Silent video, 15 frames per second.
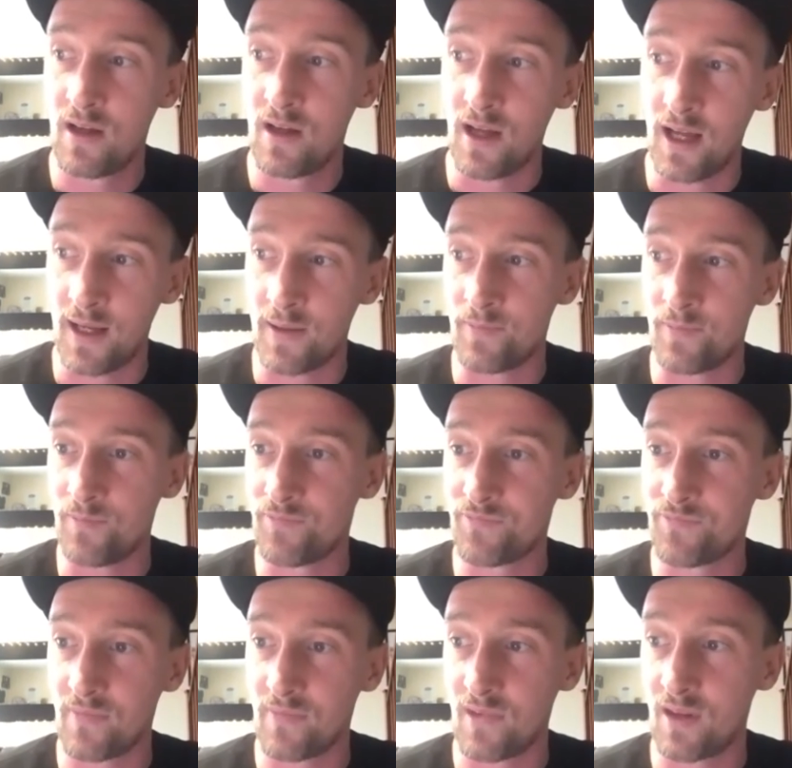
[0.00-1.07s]

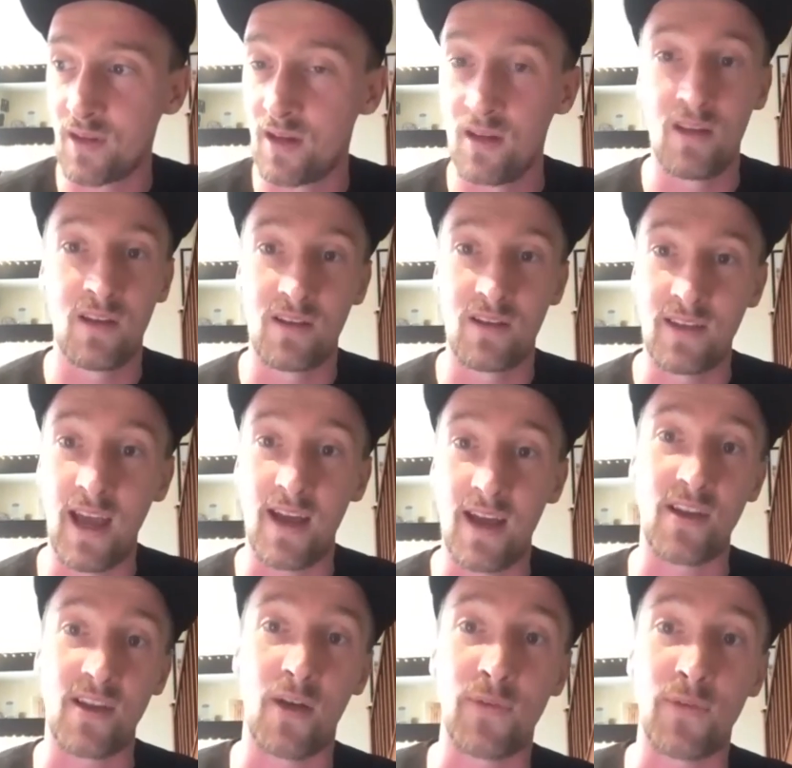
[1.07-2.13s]

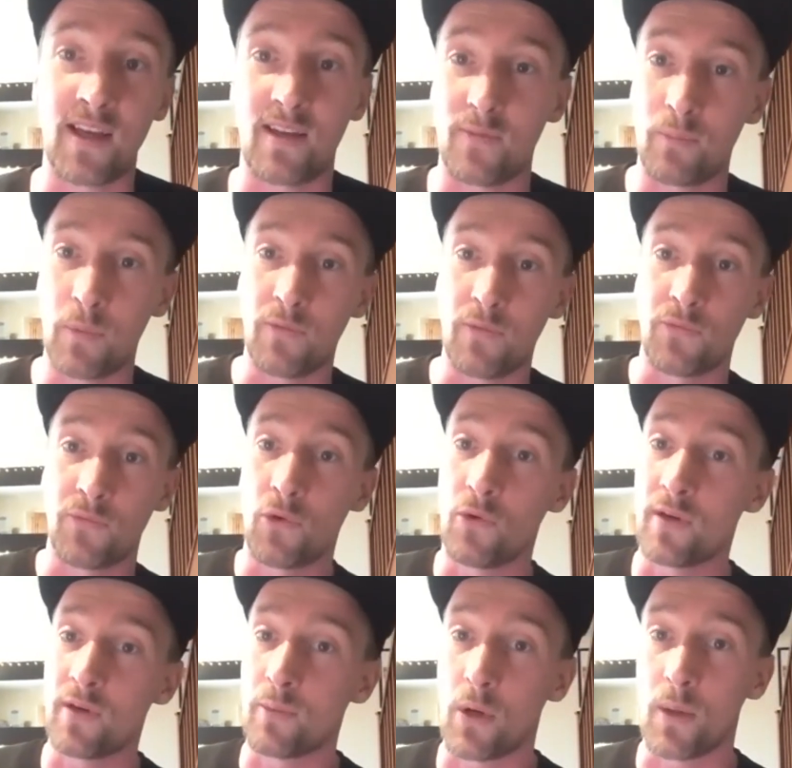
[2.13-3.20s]
I think moving
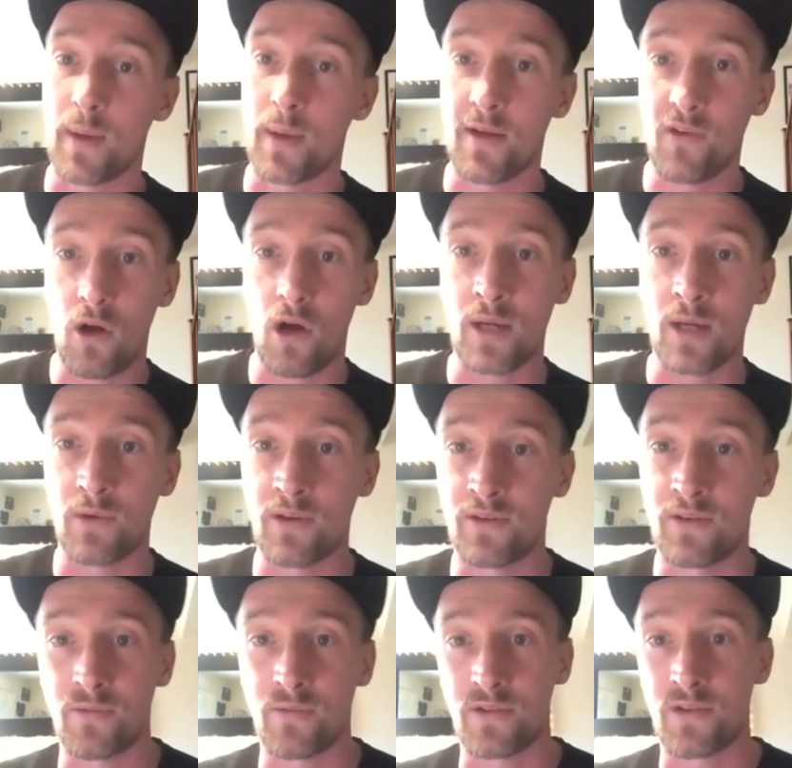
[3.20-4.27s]
forward, it'll probably be a hybrid
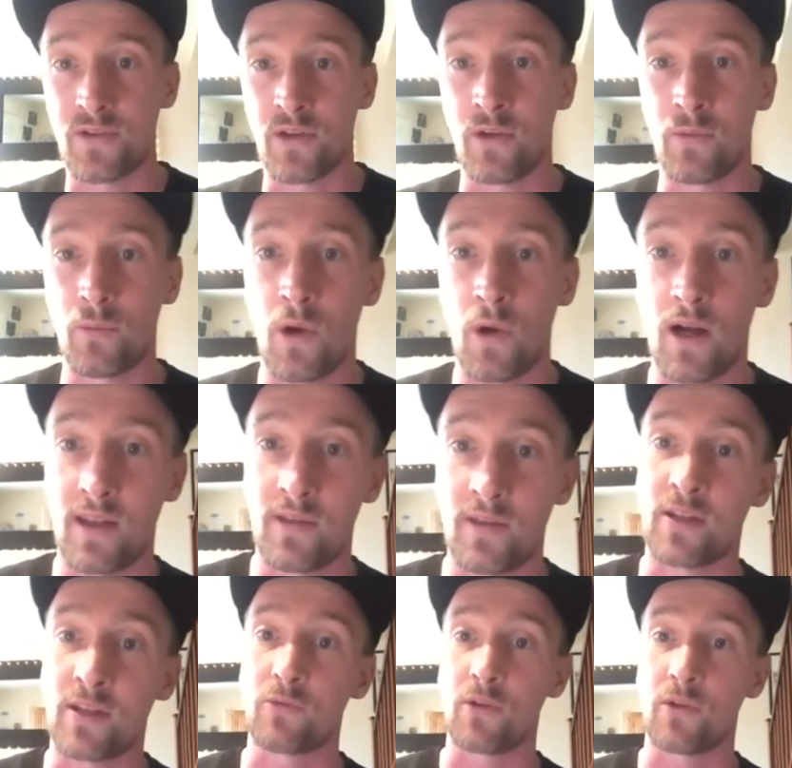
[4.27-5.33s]
of the two, working,
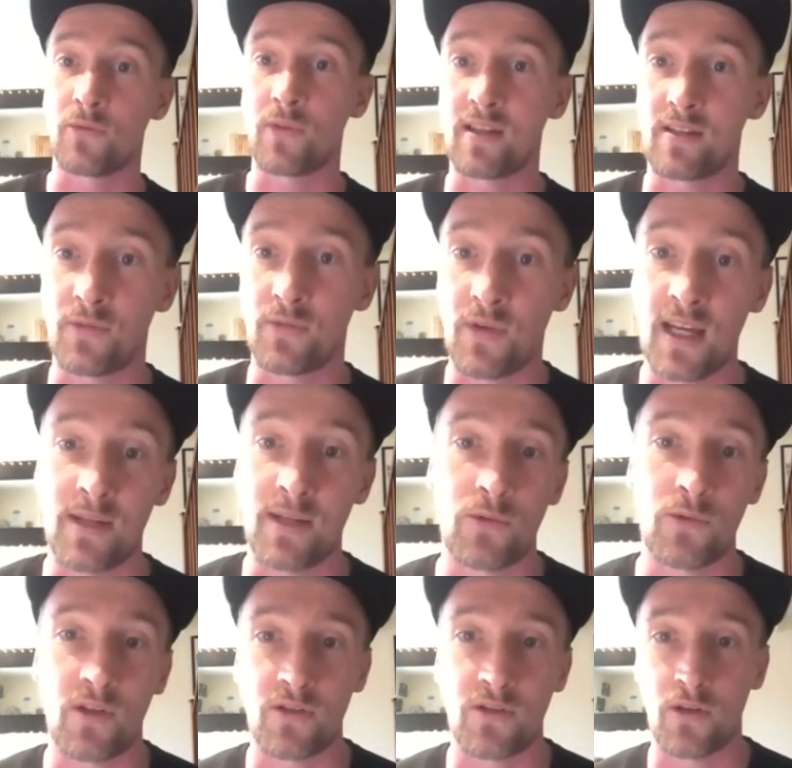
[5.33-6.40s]
still doing face-to-face, but
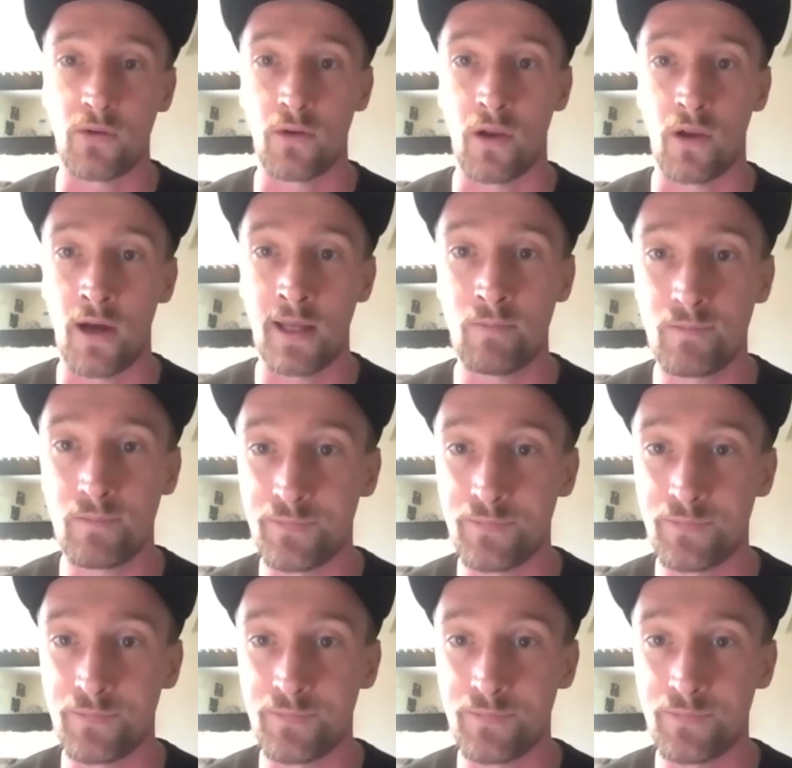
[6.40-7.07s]
also doing online.